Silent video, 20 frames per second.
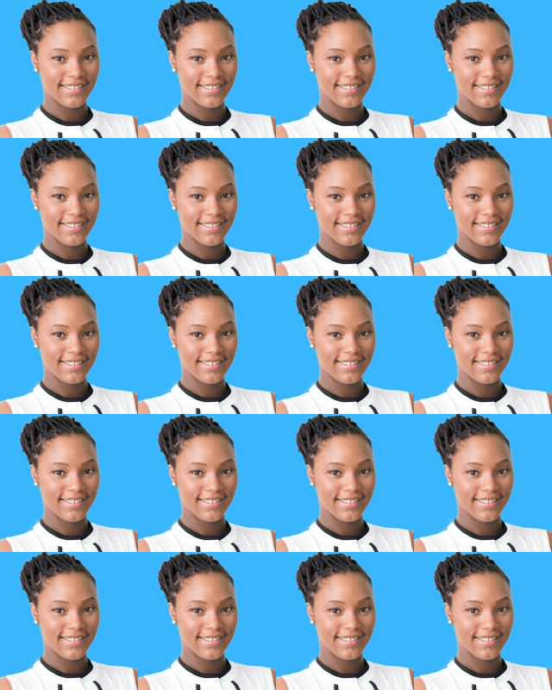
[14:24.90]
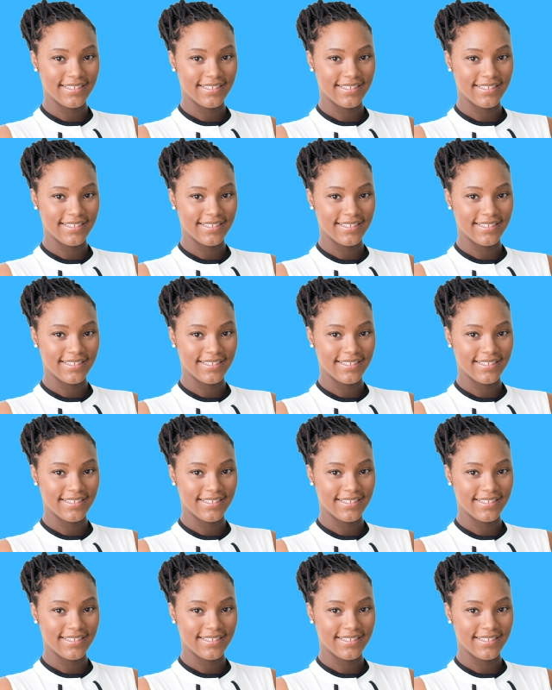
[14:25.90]

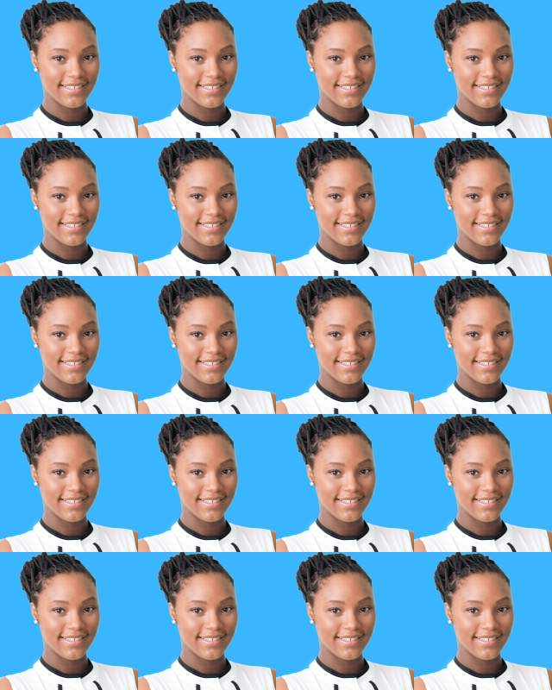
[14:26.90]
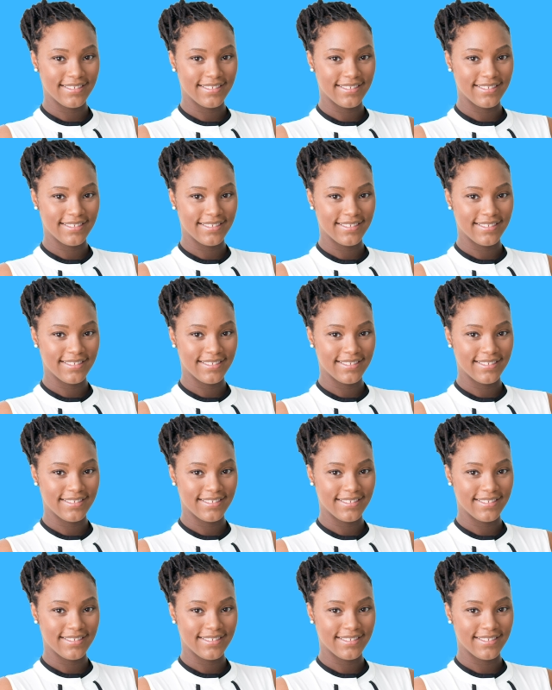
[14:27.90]

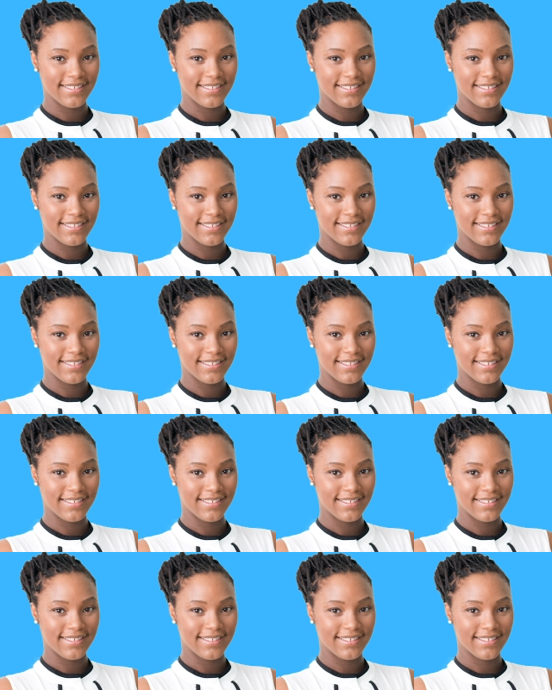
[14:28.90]
[no speech]